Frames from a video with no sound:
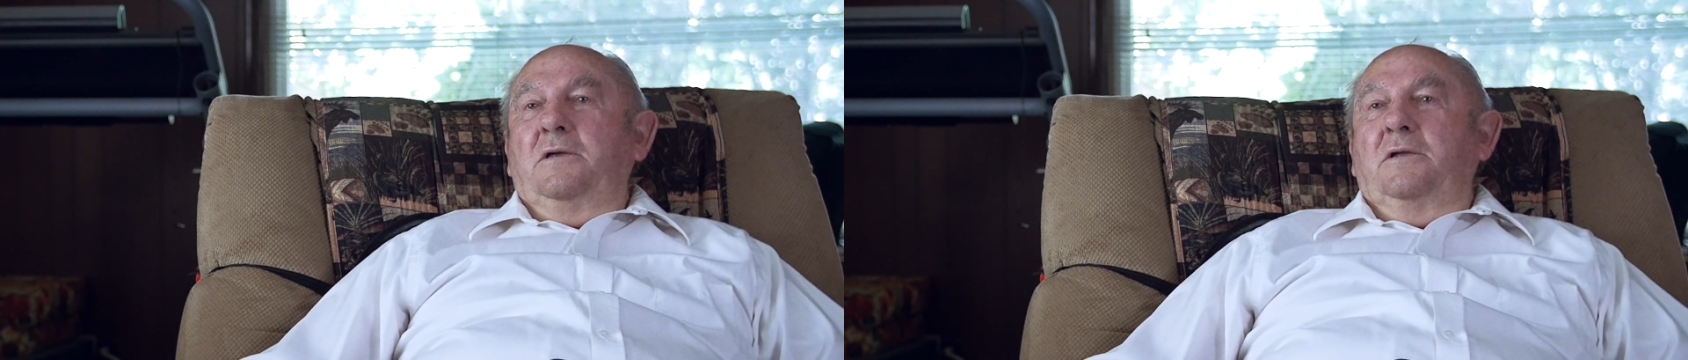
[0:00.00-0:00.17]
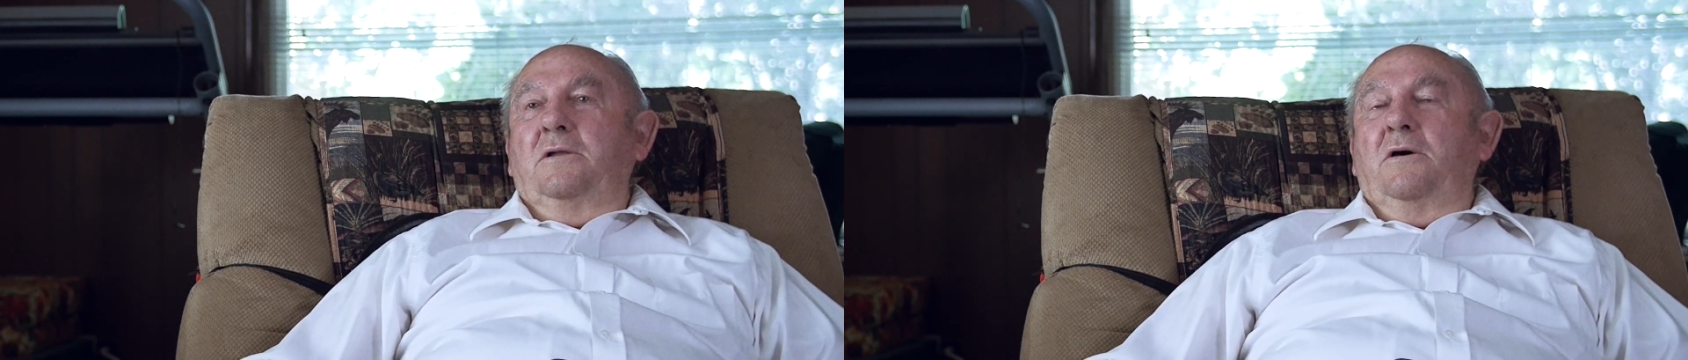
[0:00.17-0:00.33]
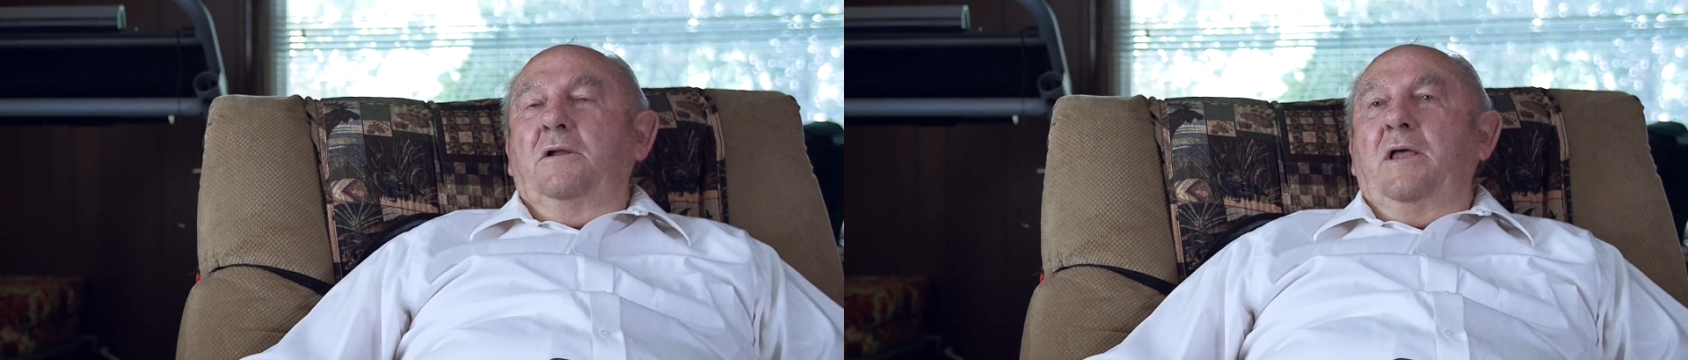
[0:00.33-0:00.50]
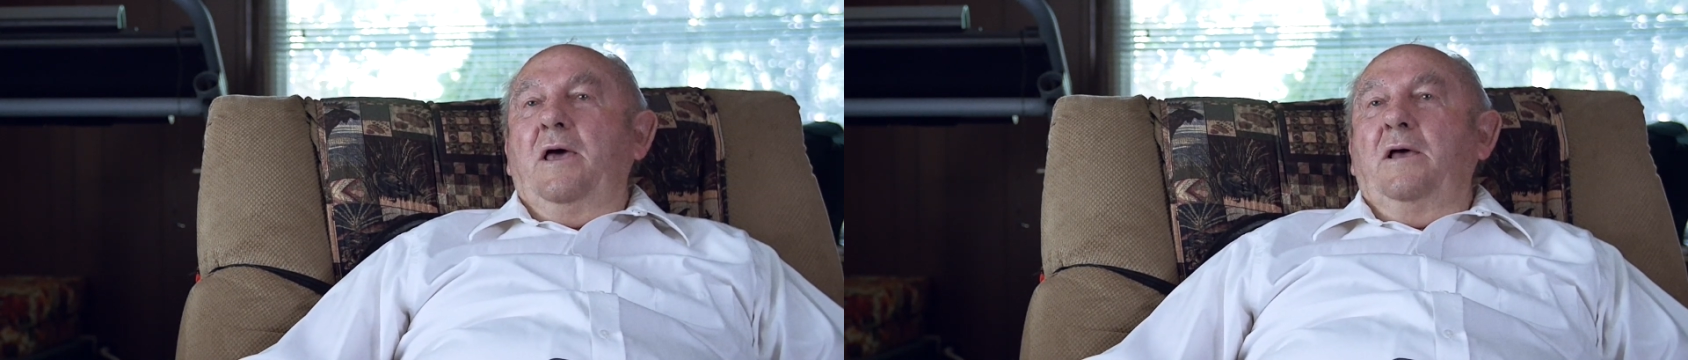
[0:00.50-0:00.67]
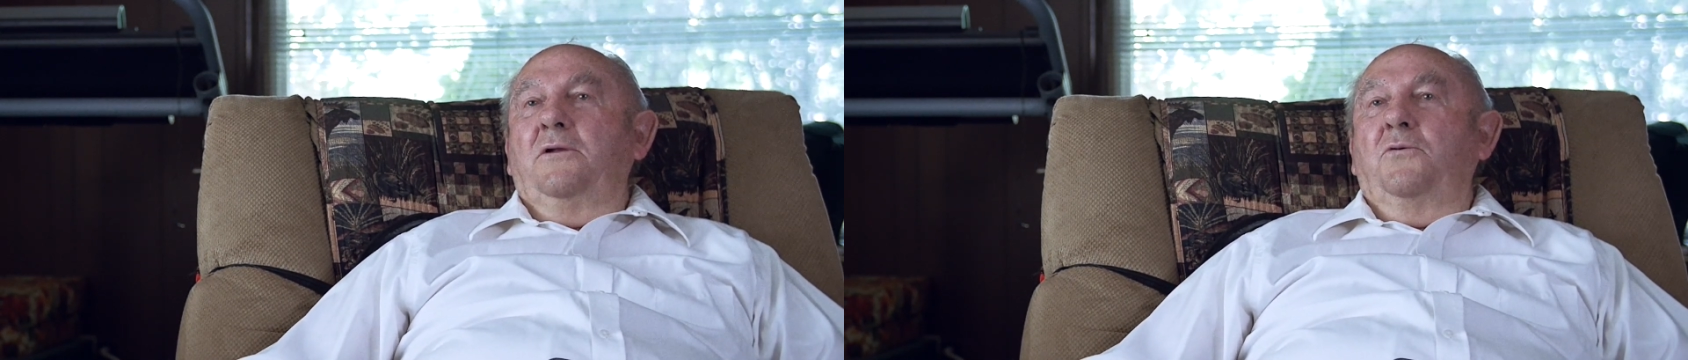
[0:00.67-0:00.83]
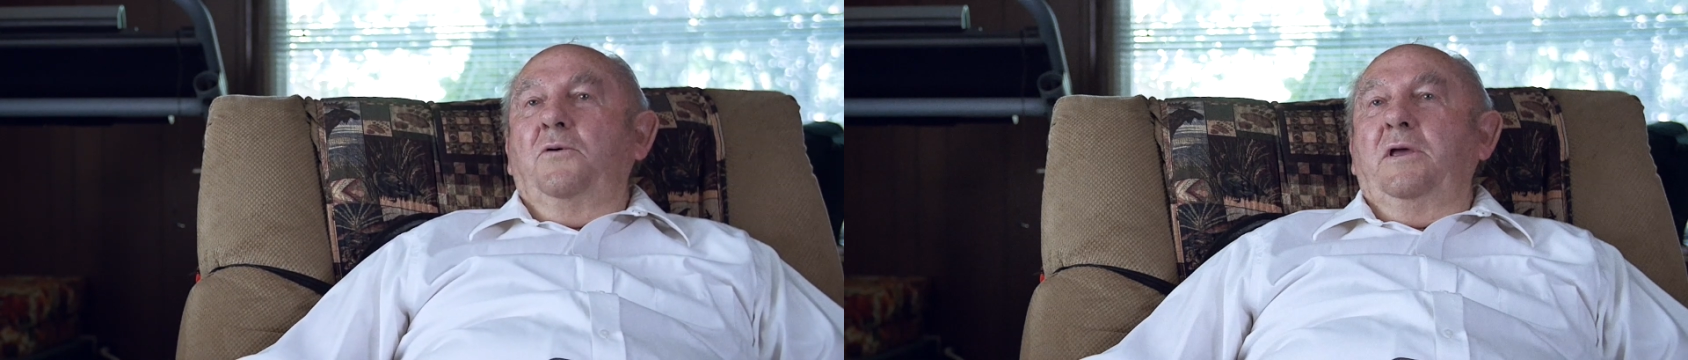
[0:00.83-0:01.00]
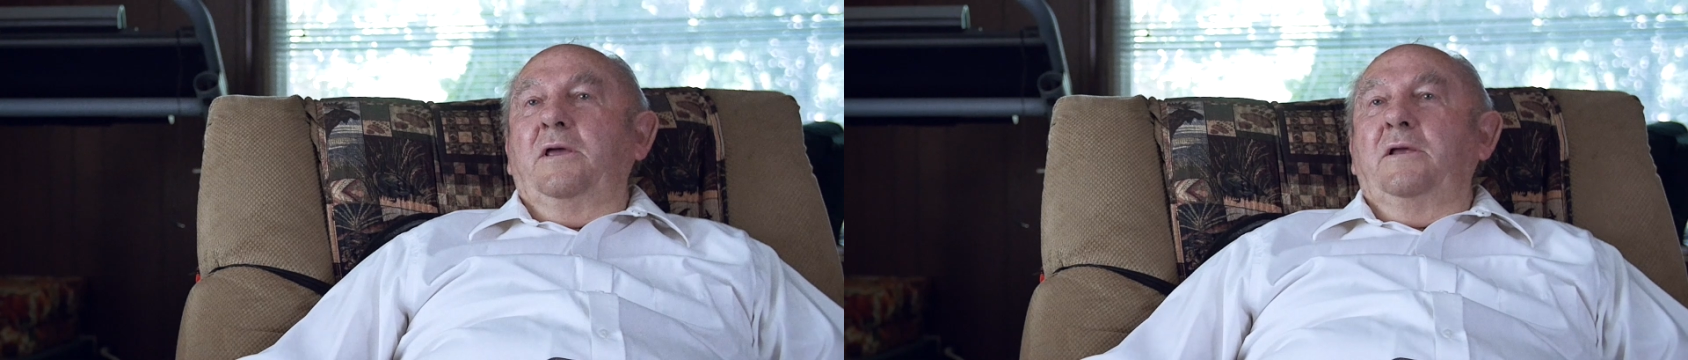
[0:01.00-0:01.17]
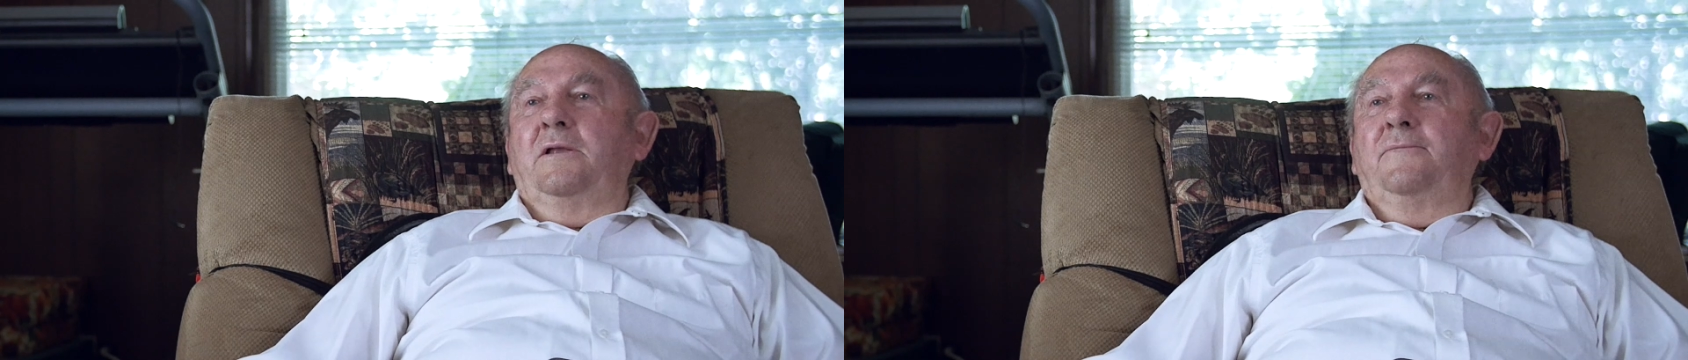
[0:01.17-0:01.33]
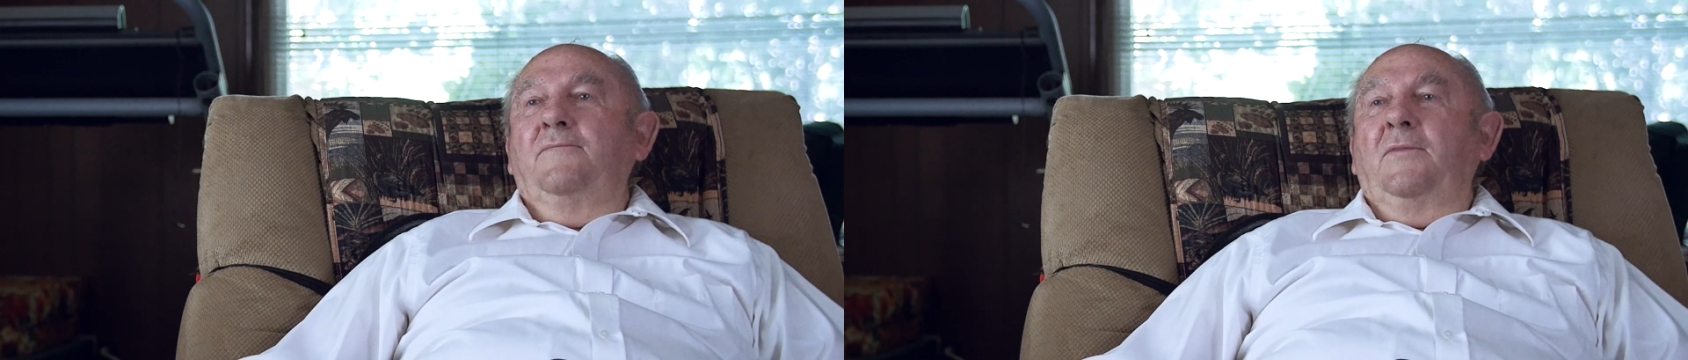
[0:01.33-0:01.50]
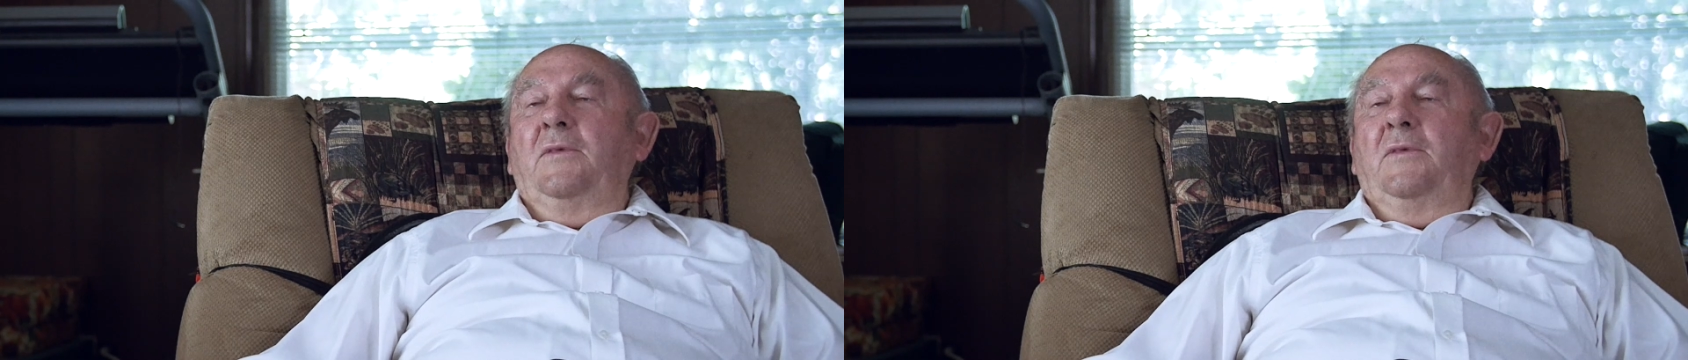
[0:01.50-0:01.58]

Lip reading: And on Halloween,